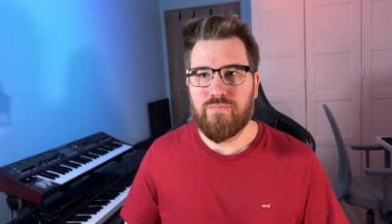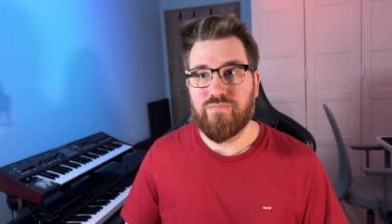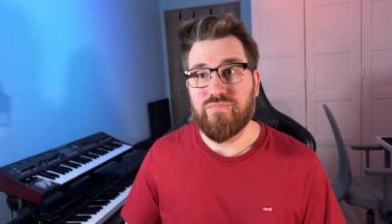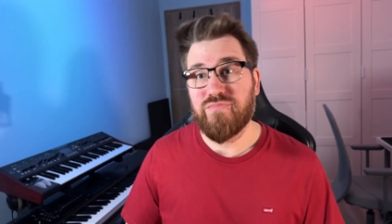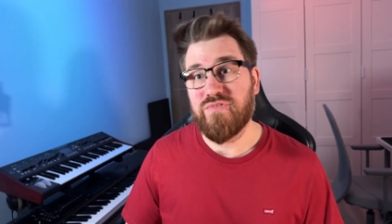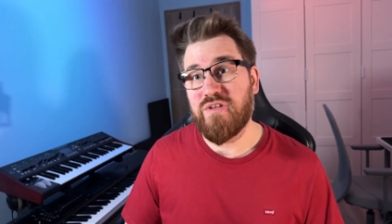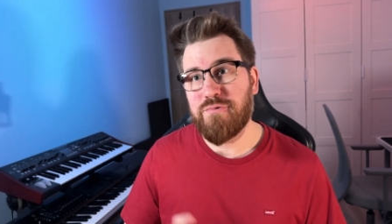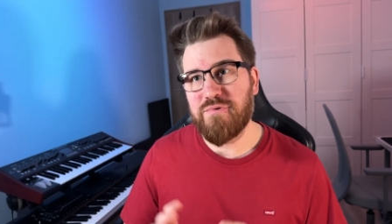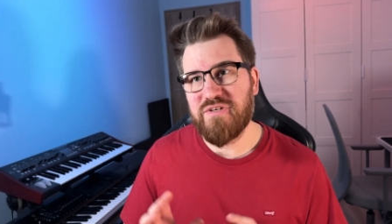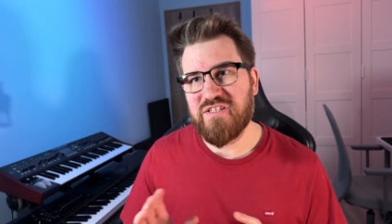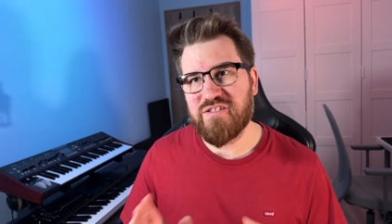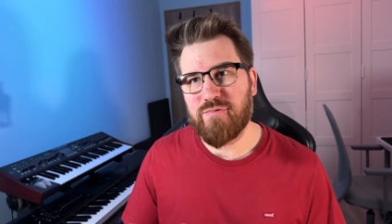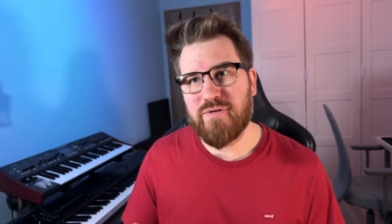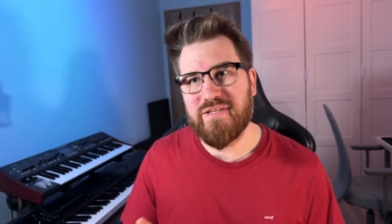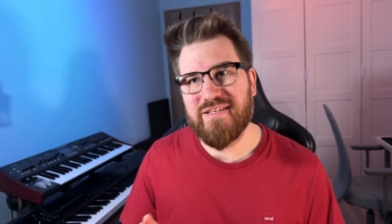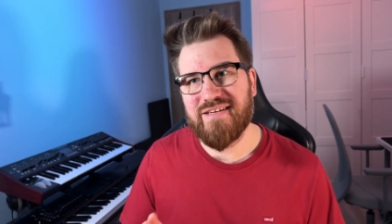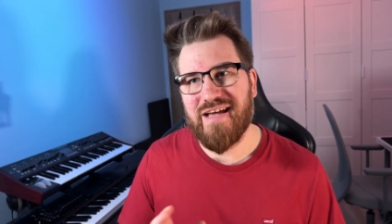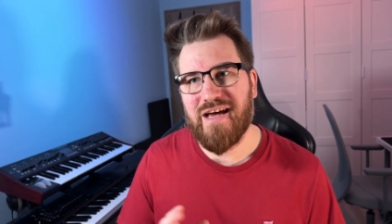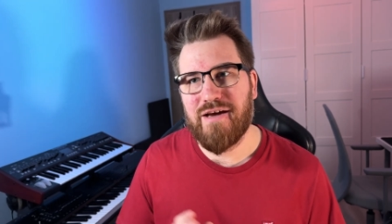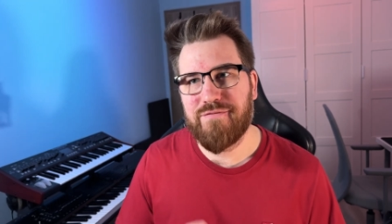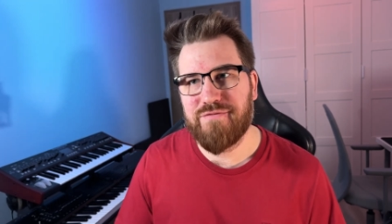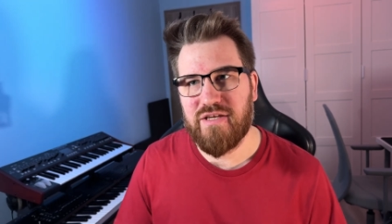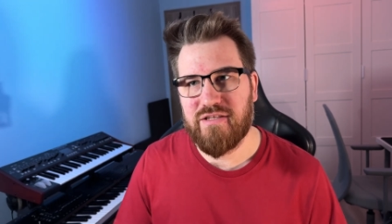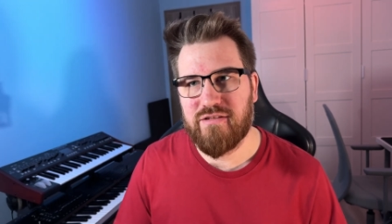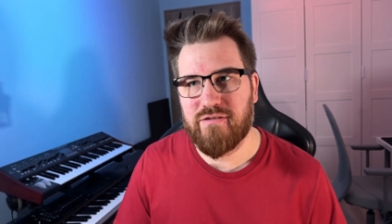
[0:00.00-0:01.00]
There is one
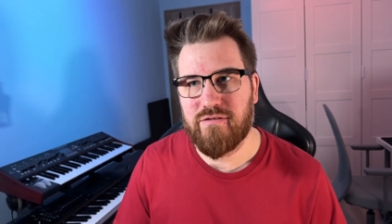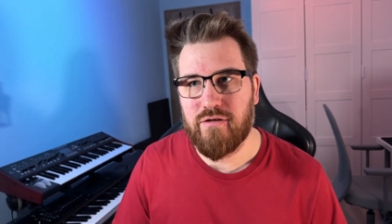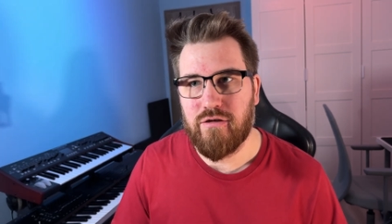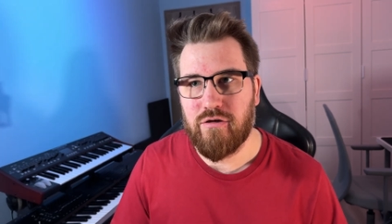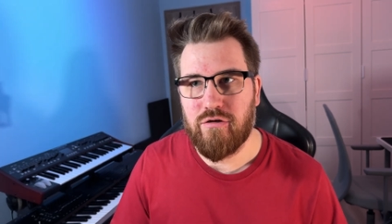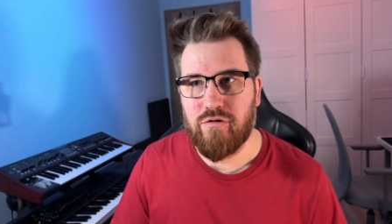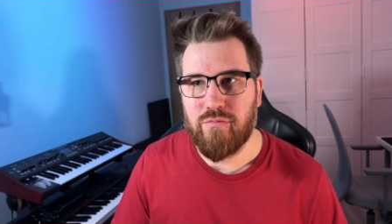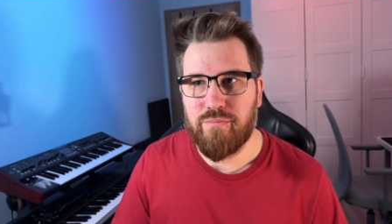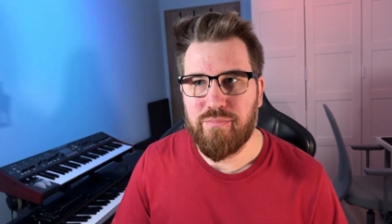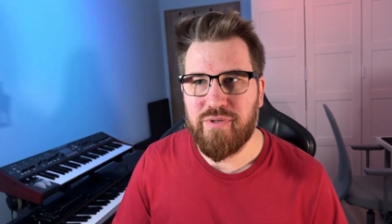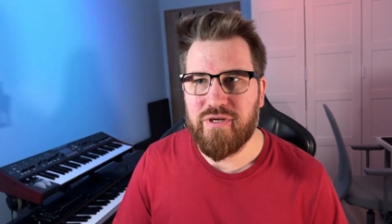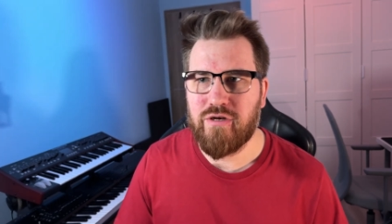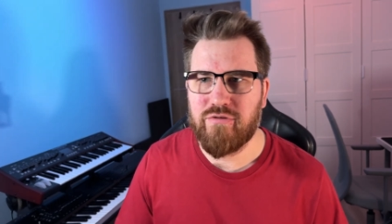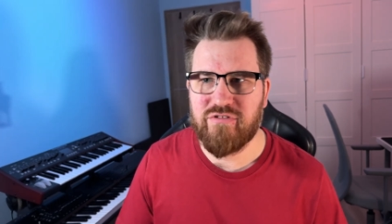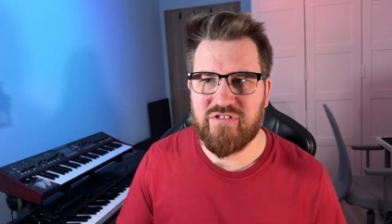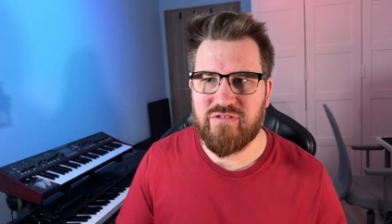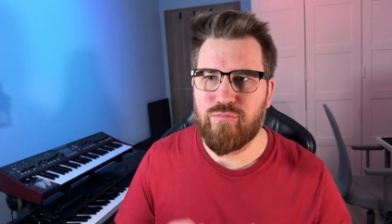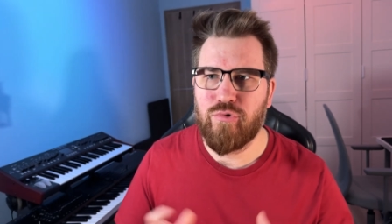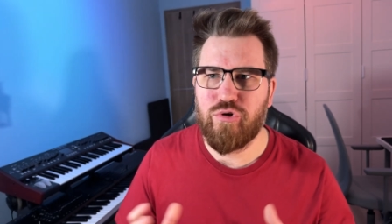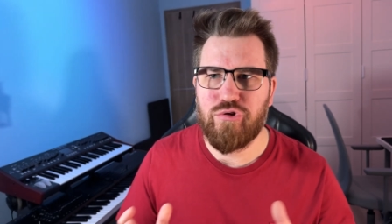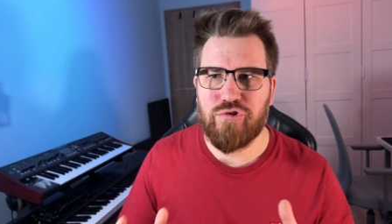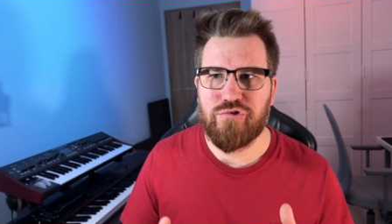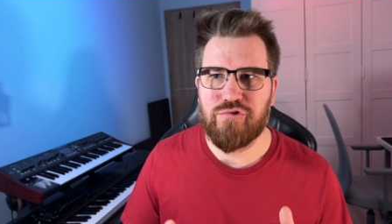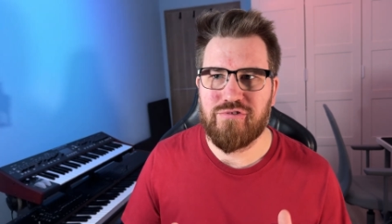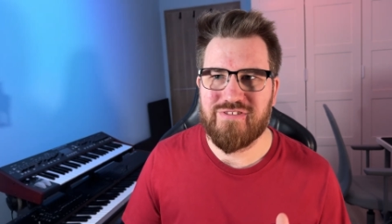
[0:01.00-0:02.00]
caveat though, because
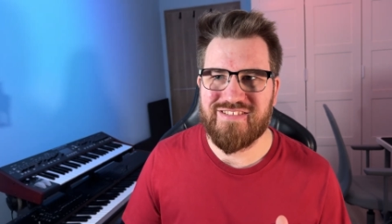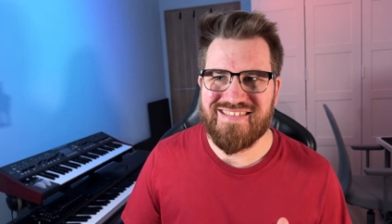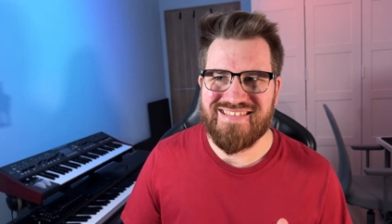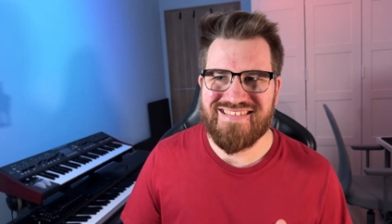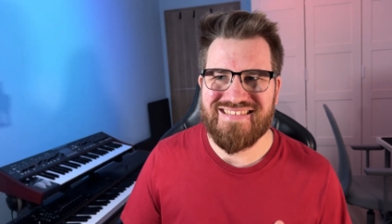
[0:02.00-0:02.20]
Multus